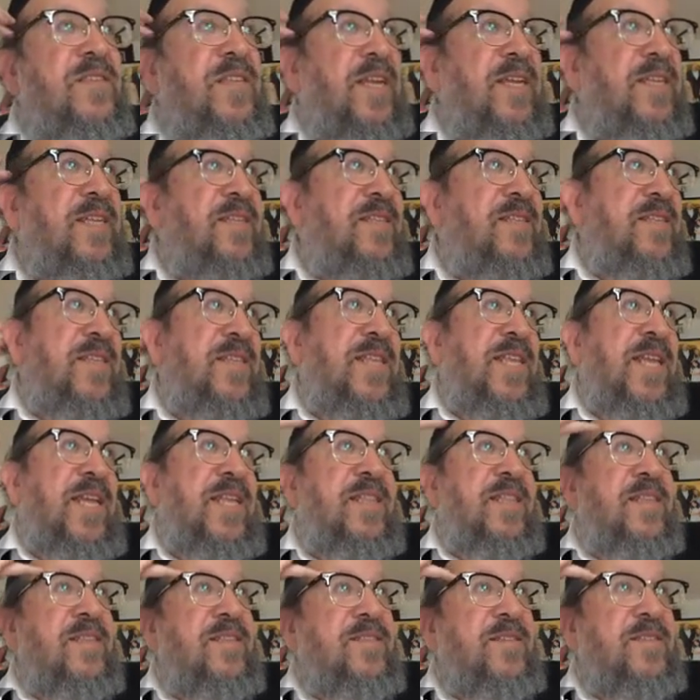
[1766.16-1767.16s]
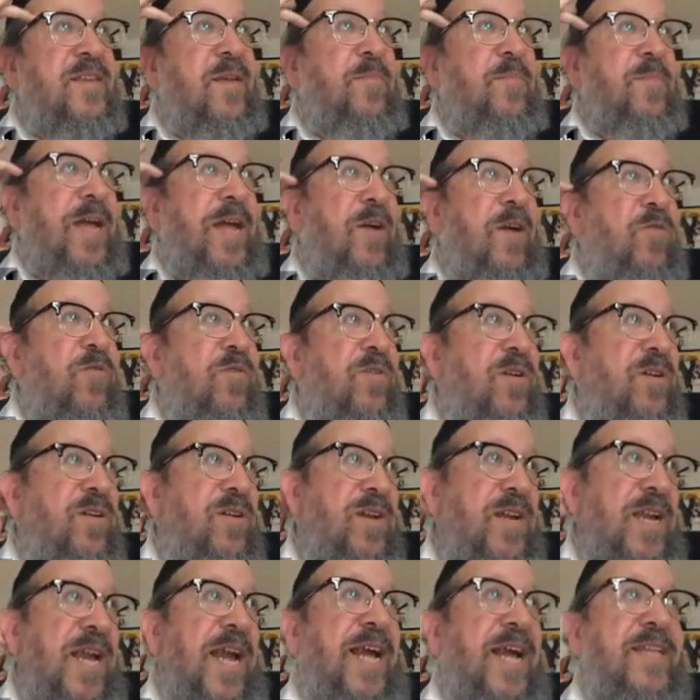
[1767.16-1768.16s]
that that somehow
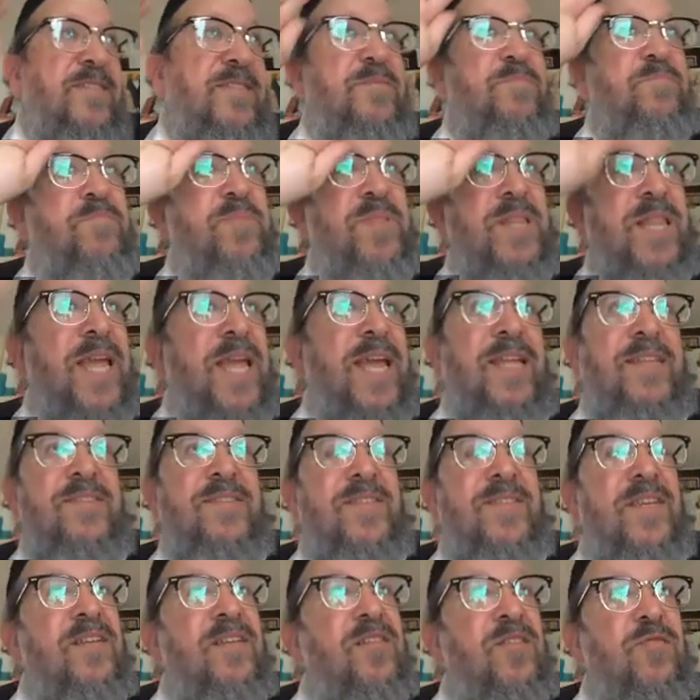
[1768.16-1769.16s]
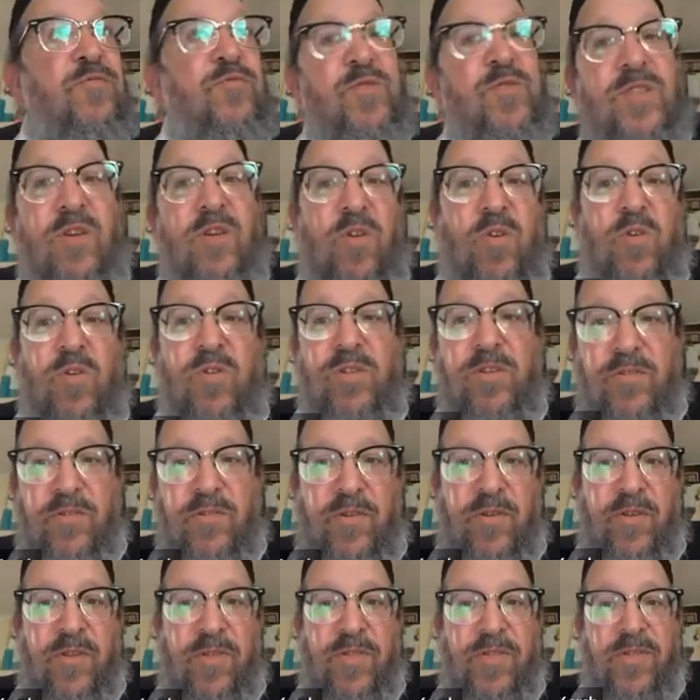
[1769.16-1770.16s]
God's plans include the whole
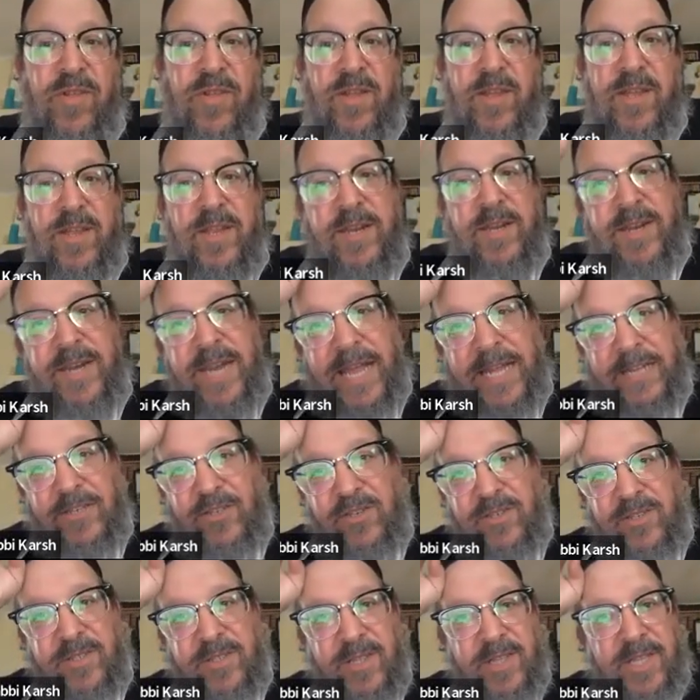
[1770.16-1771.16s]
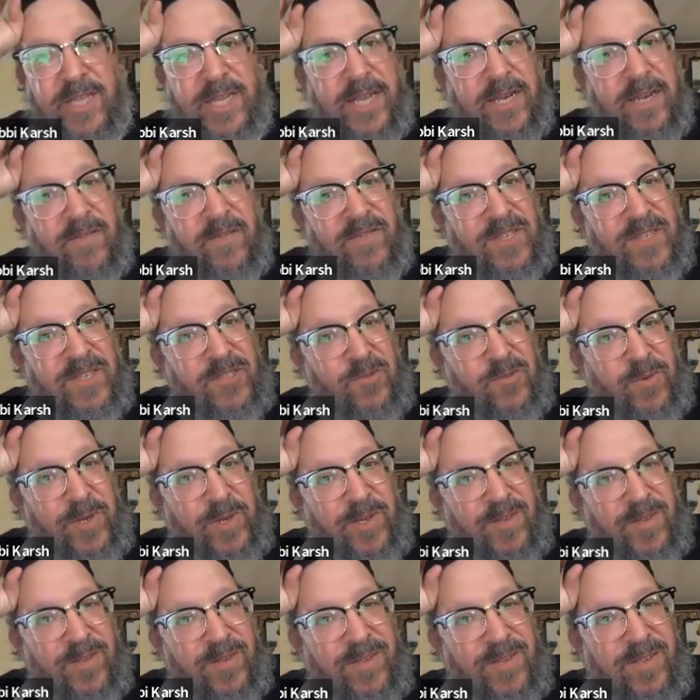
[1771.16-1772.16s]
earth, not just the land of
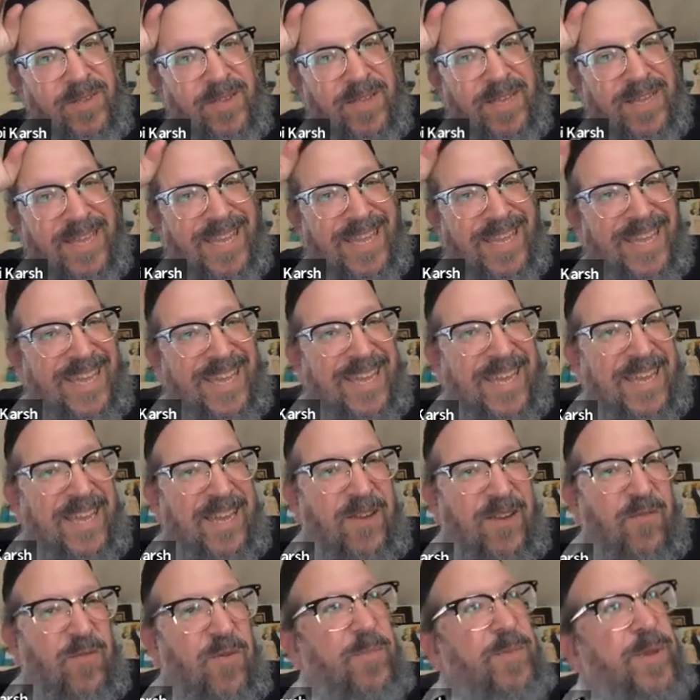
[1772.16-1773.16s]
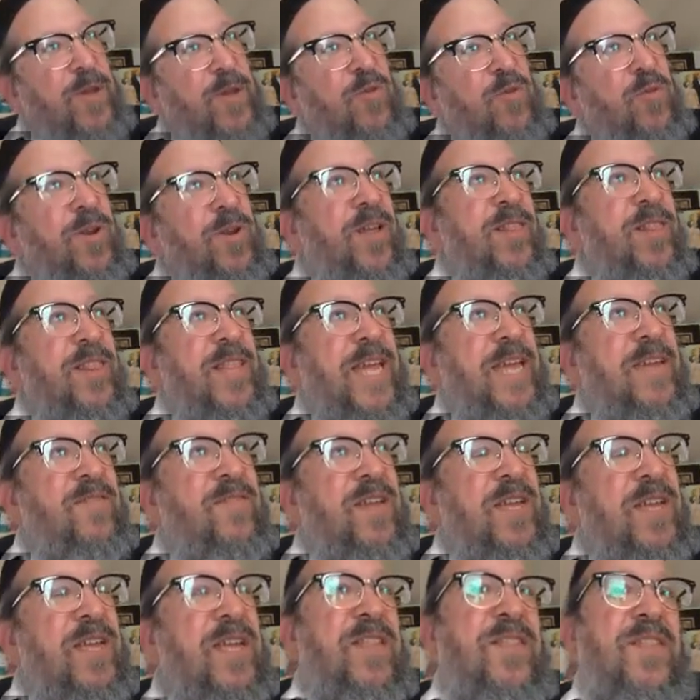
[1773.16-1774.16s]
Israel. Rabbi Yehuda
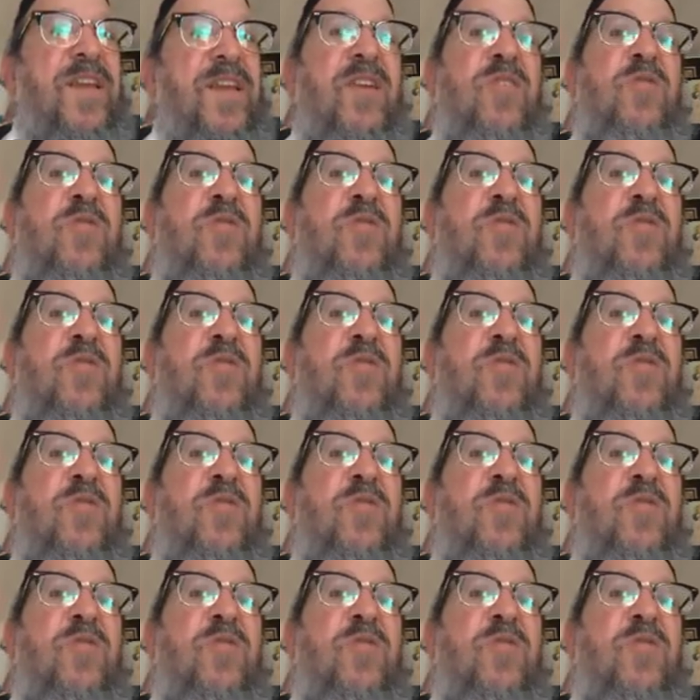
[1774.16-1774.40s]
Halevi in the